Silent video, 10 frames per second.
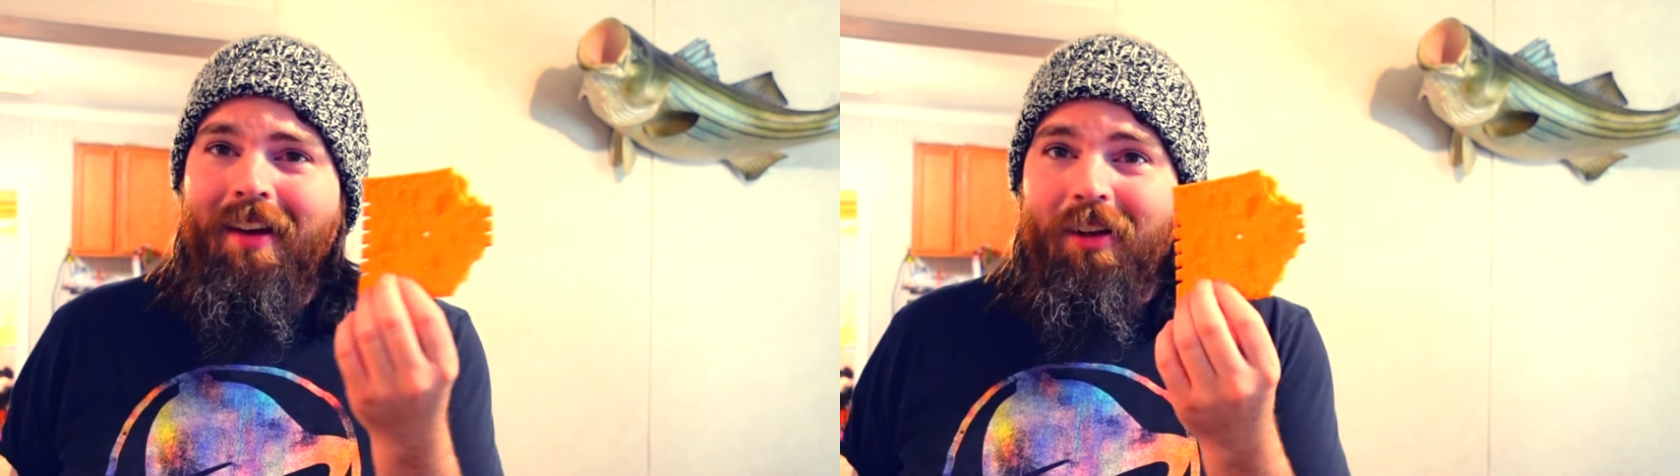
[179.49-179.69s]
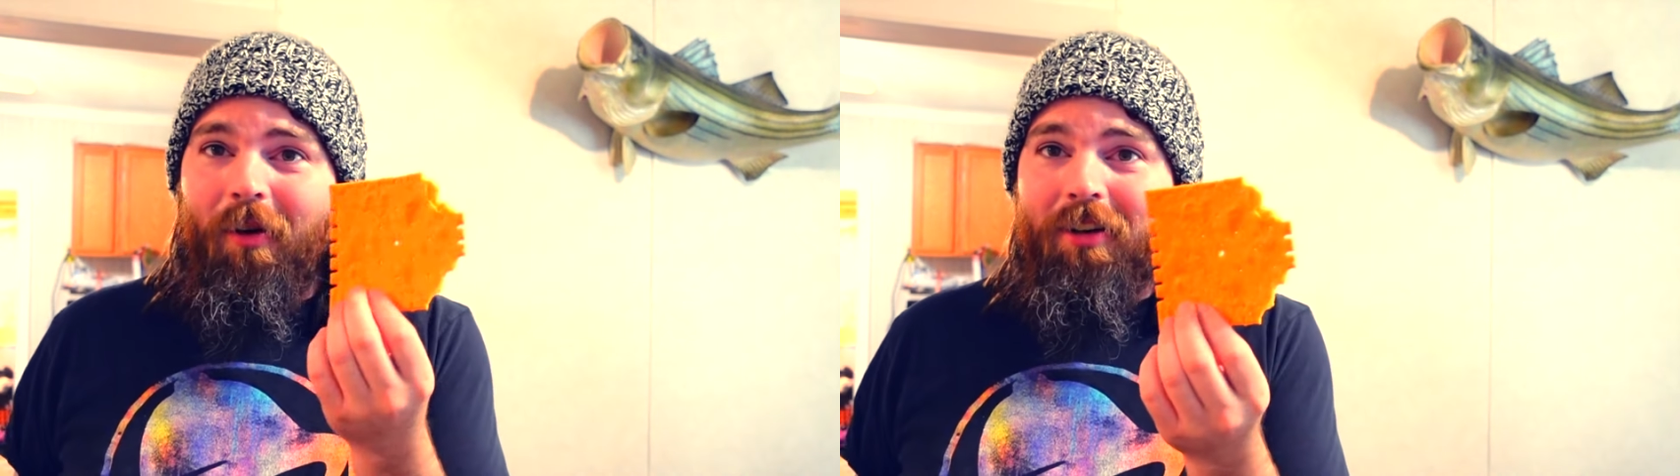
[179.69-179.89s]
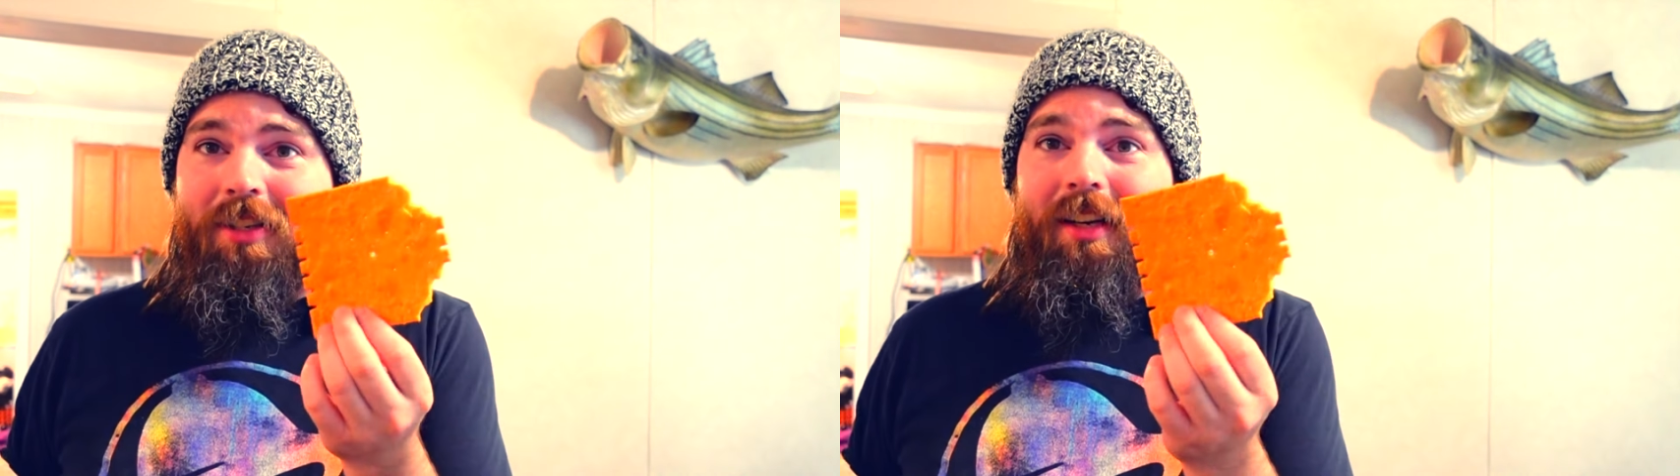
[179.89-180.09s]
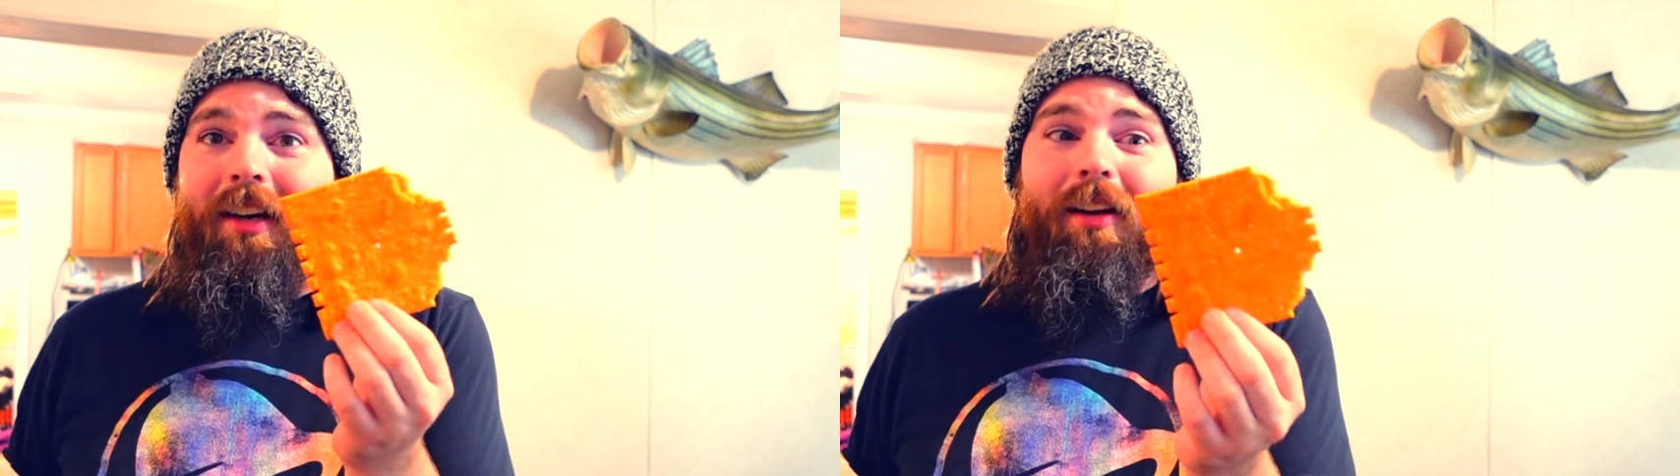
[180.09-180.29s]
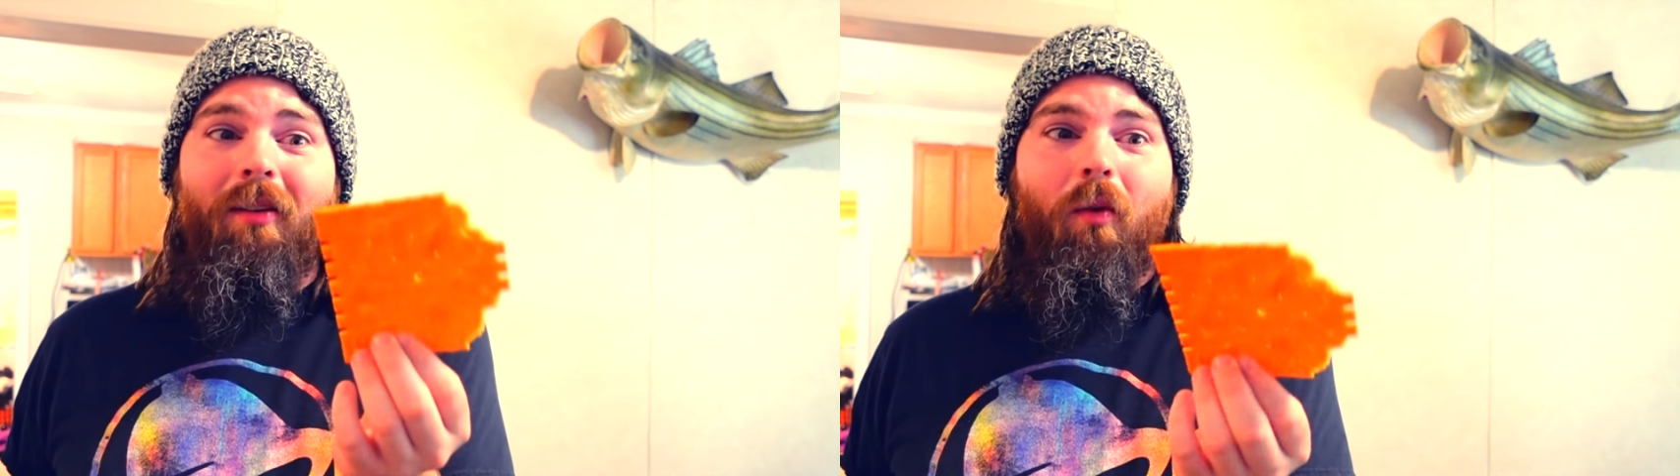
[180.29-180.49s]
you are just
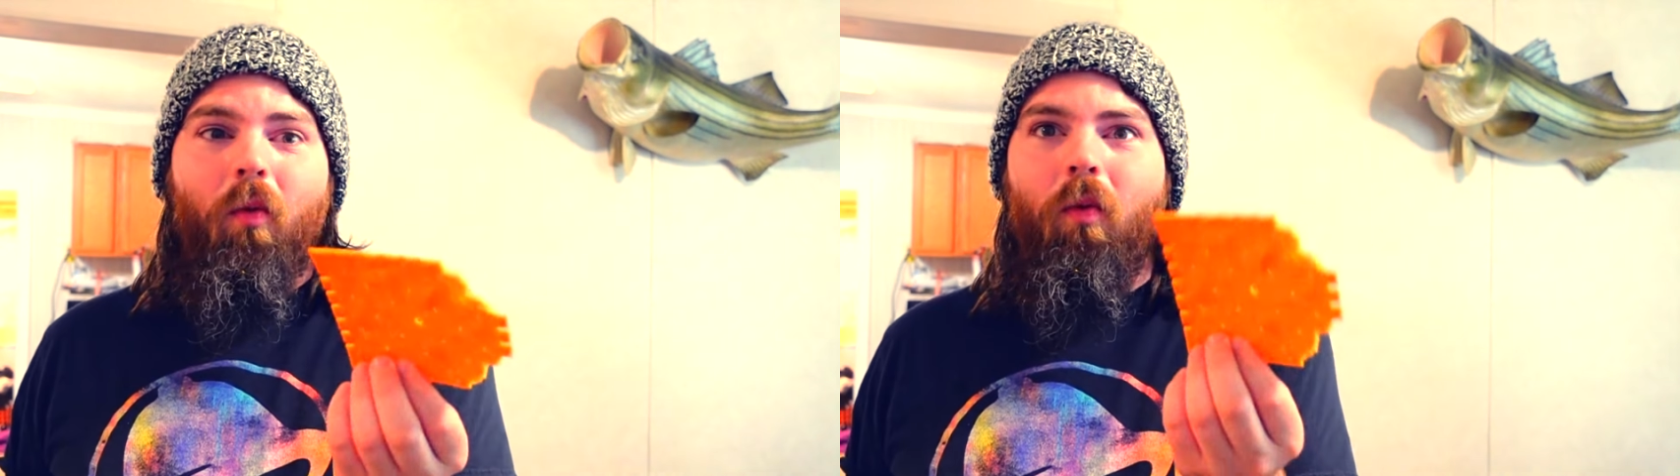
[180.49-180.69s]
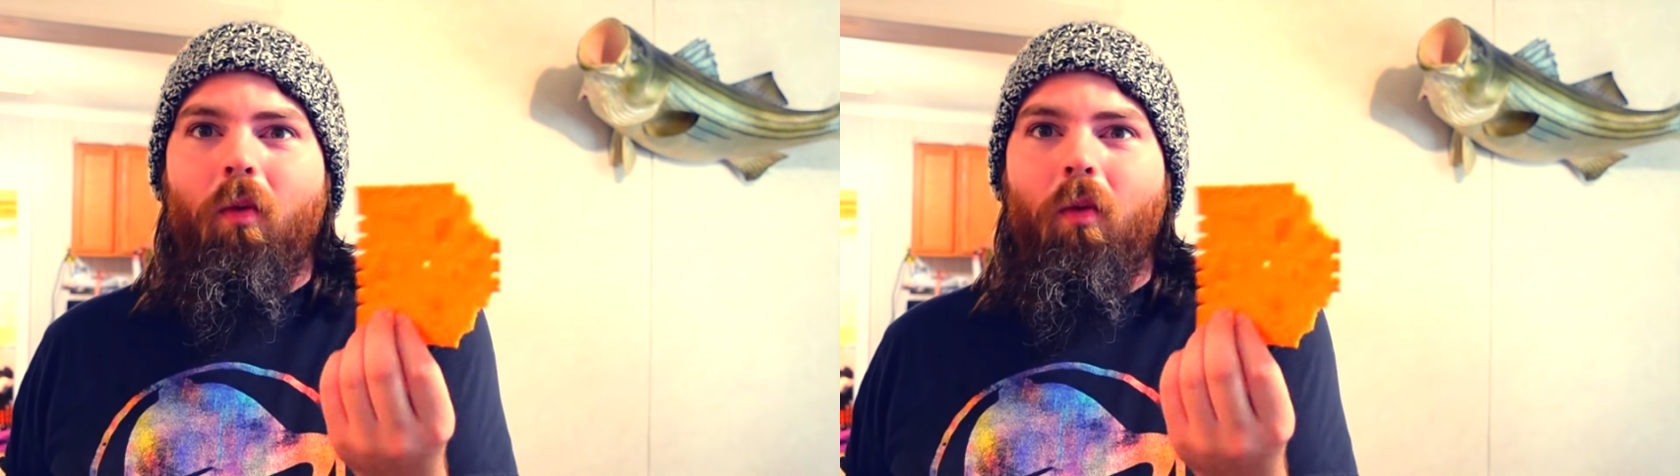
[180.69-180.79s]
eating